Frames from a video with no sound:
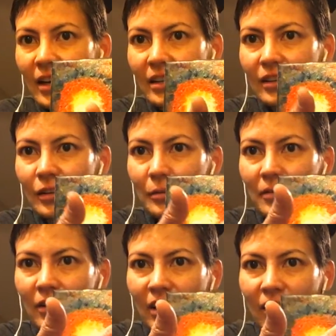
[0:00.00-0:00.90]
we've
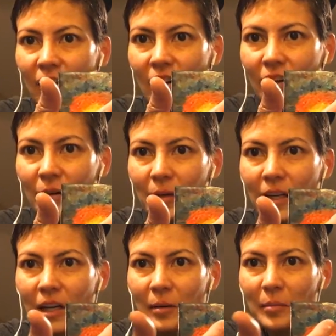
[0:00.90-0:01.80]
got a lot going
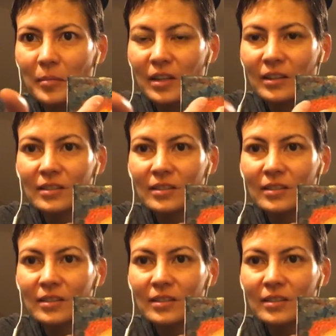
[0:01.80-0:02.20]
up in the